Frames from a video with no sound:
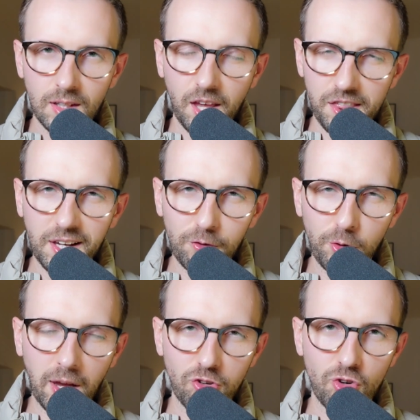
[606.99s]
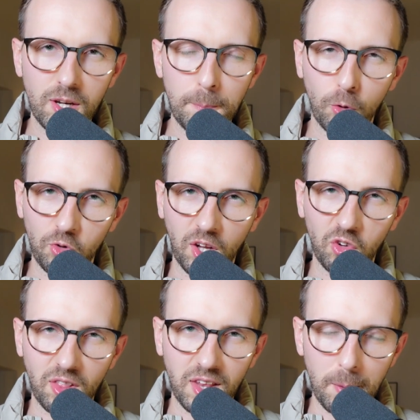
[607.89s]
I think if you actually
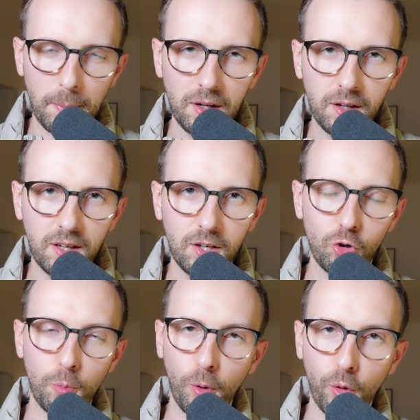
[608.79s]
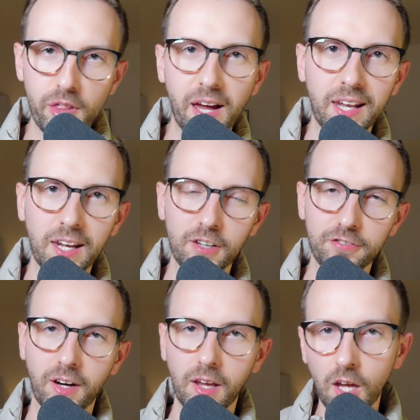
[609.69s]
possess the ability to both
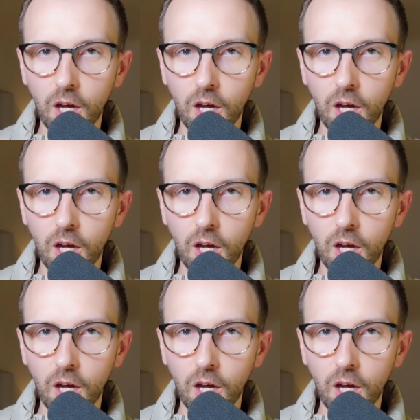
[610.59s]
identify